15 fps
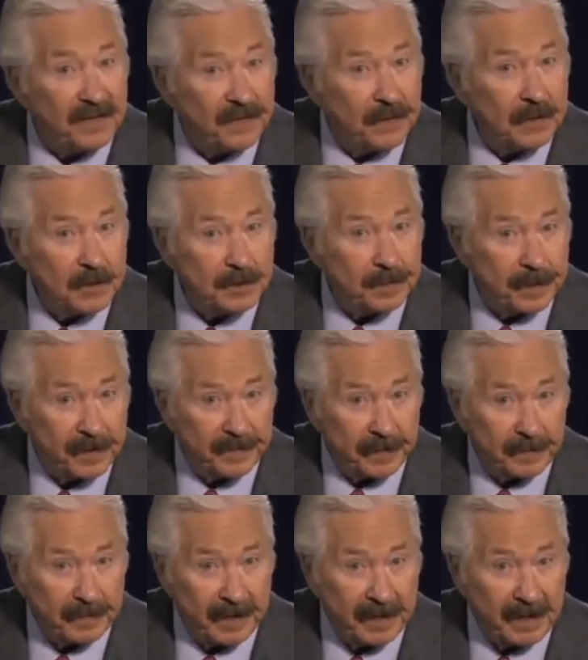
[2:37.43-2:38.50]
first
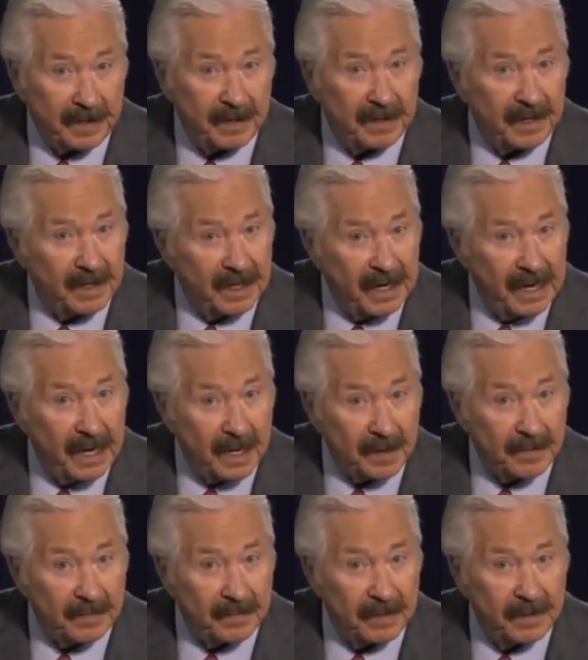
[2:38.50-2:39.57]
perfect man,
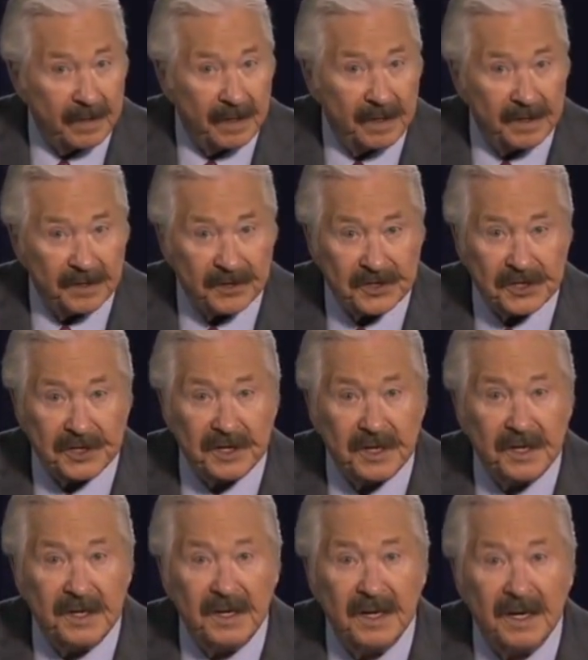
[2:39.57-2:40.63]
Adam, to
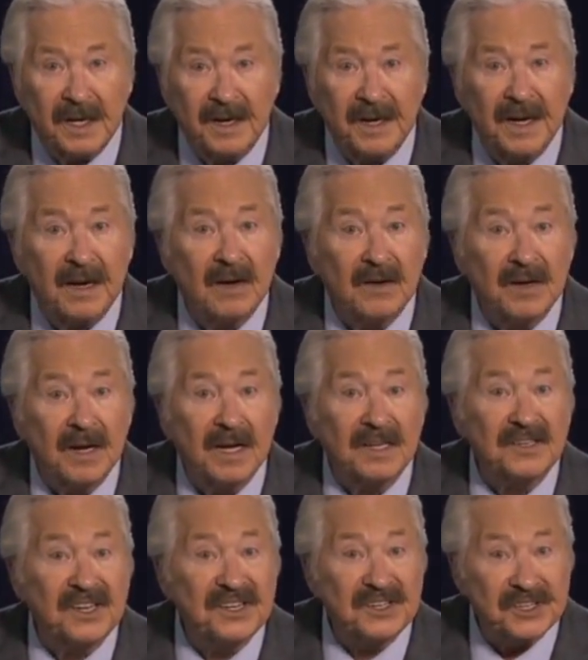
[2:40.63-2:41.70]
sin, and now
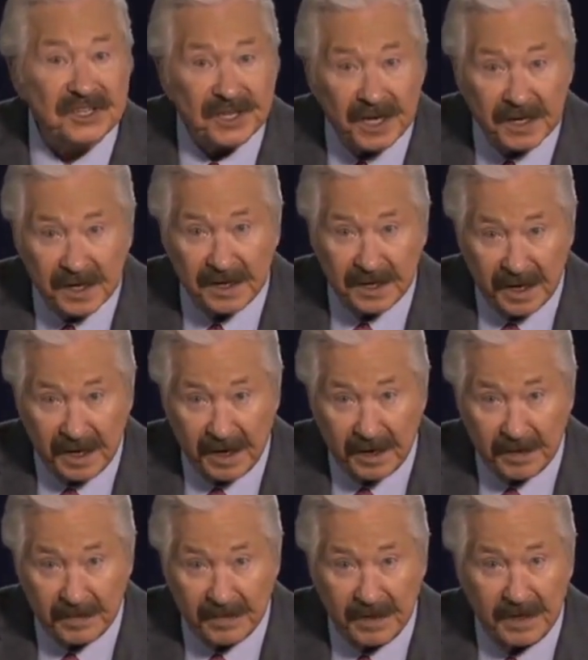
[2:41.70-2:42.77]
God's second
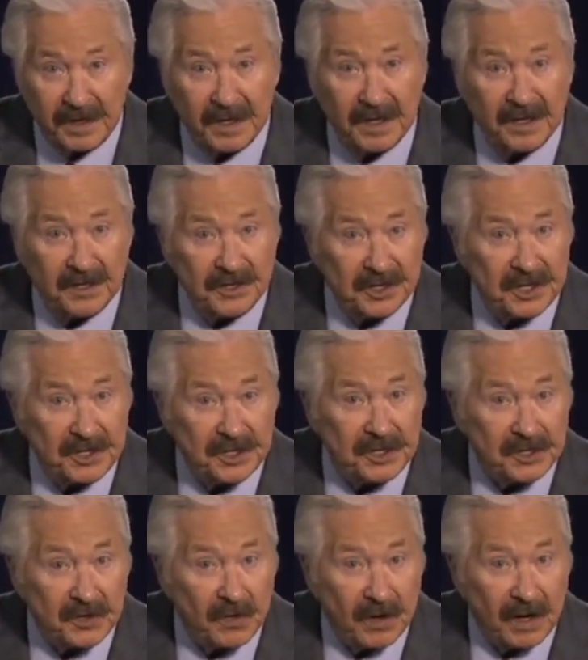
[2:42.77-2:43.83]
Adam,
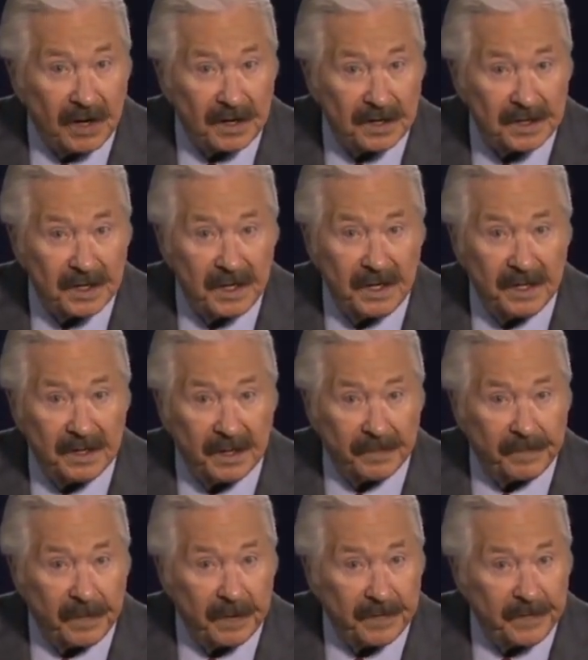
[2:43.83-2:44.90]
Jesus Christ, the
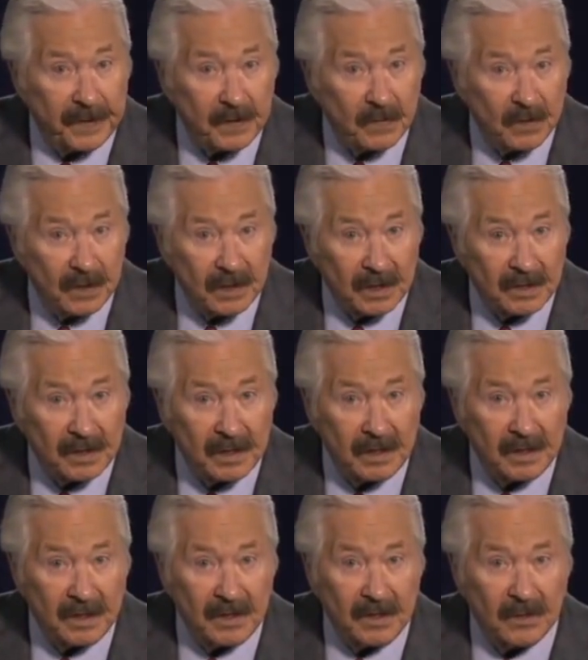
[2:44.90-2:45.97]
perfect one,
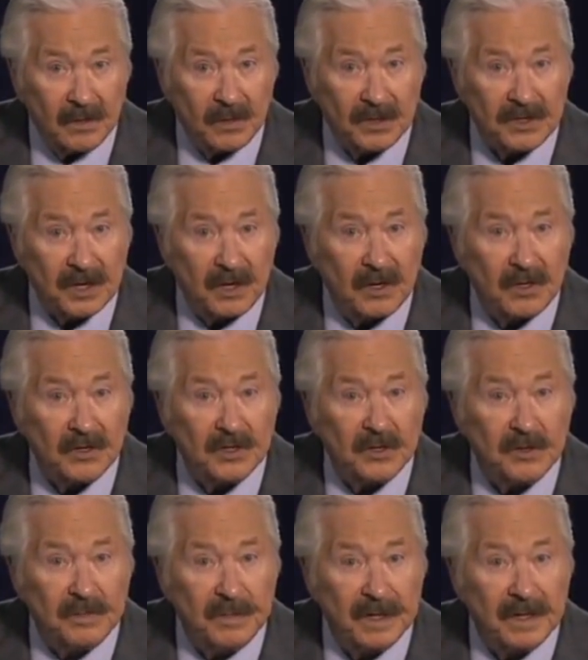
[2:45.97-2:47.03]
was
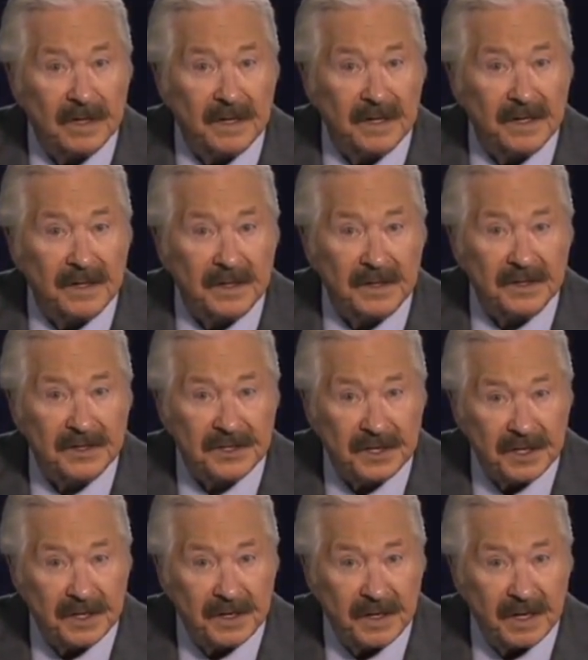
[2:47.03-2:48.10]
also bearing the
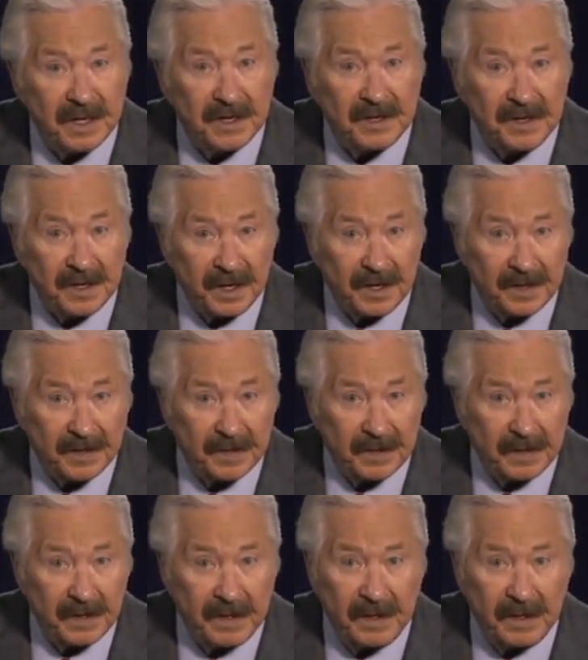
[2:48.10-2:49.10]
sin and death.